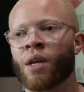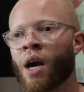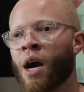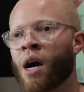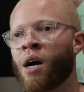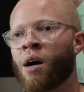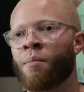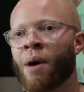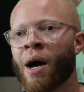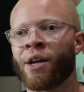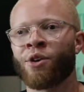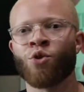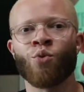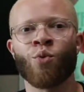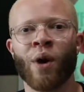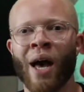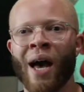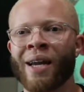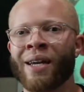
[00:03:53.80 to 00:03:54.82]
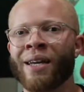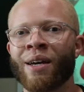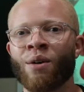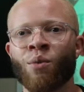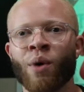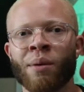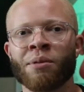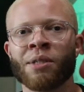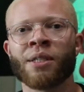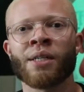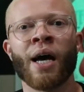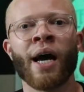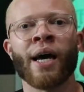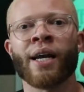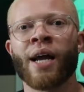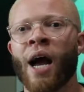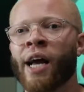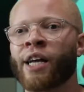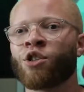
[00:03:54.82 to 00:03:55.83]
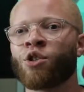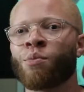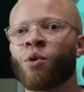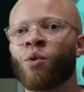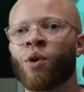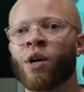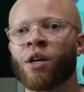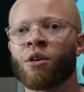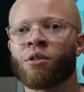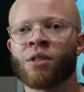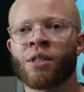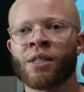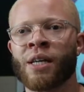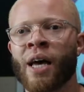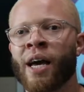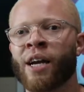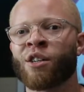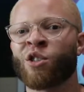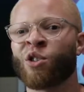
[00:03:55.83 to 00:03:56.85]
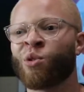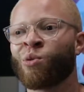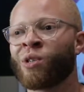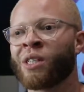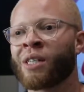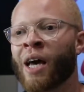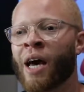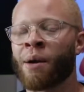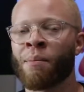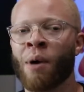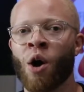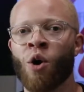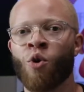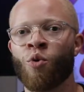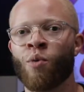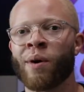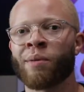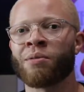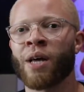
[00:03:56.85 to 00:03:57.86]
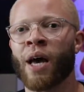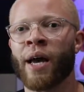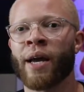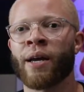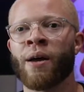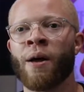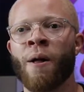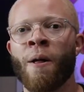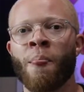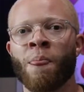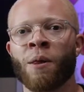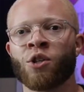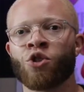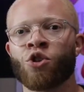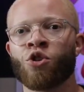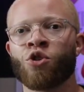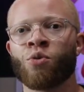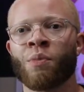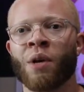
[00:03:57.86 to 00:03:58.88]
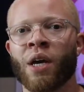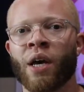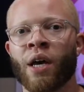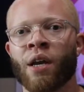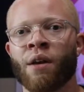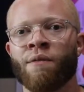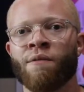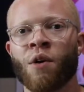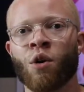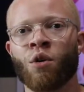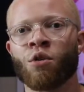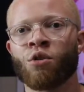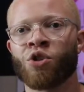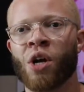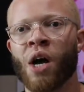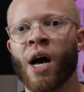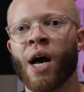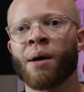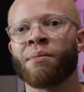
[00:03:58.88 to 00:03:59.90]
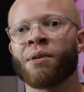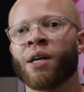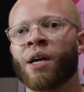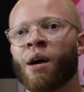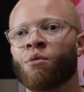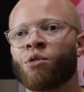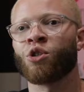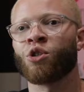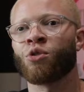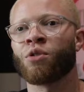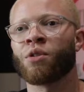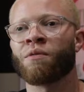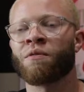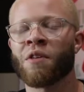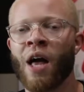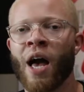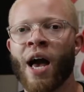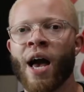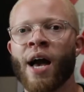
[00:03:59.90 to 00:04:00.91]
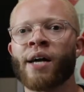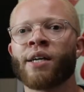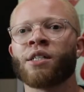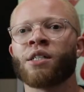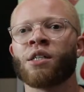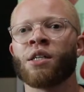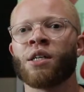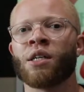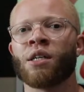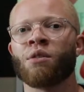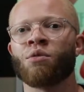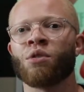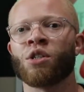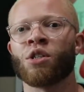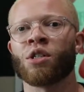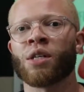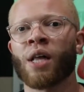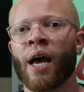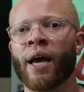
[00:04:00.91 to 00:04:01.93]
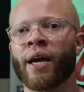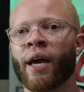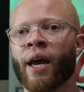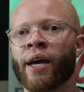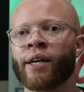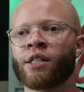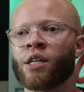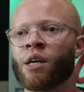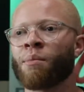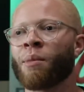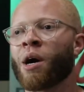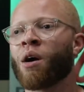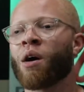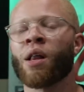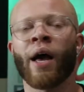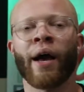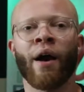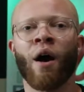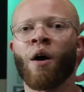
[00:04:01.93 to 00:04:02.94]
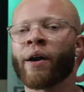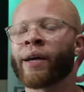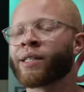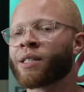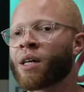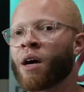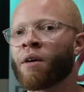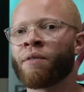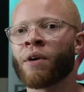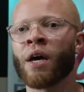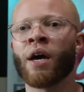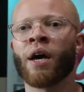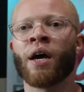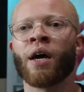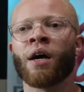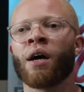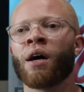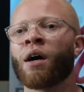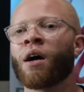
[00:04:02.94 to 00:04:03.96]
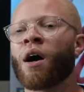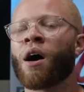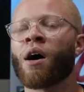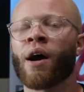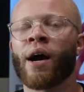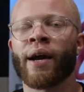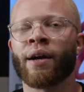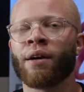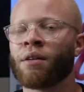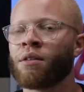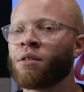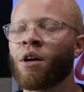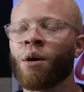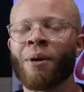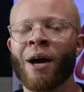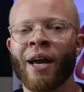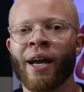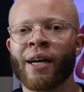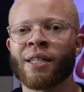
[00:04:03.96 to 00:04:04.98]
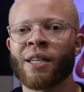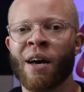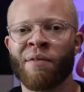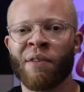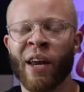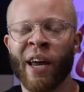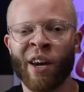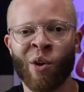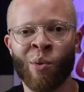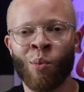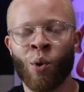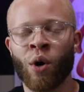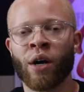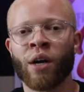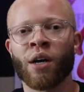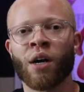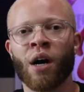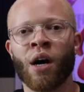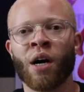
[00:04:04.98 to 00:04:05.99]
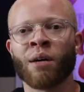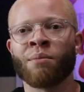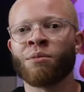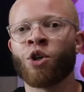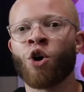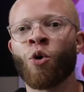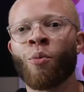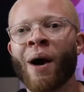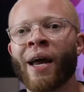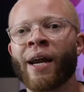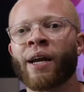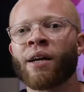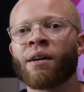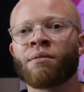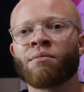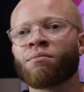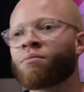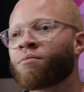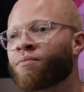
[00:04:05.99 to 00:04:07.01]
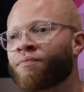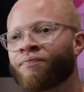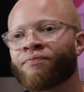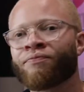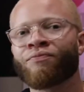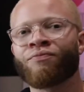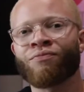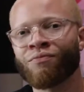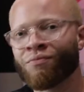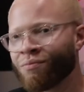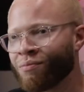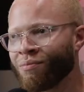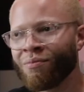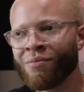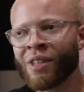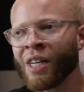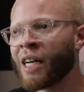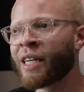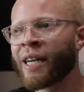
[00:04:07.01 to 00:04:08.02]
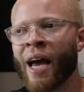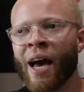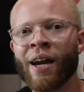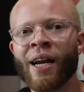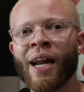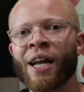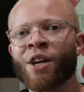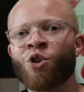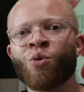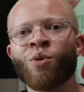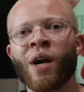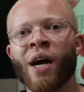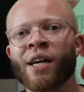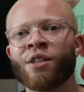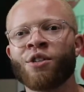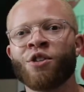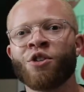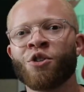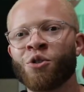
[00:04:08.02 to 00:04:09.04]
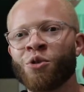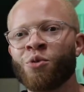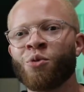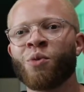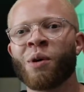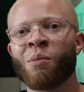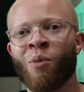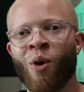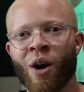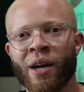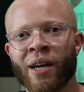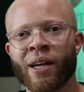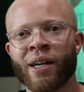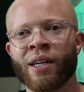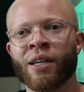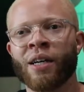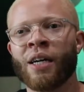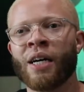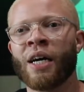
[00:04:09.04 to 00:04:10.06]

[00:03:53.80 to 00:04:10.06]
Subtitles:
I did web design. I used to be one of those designers who designed my whole website, in Photoshop. Then I using Flash, and then it was just like HTML, like all that stuff. All right, nobody ain't got time for that no more. Nobody. Now that I do what I do with marketing,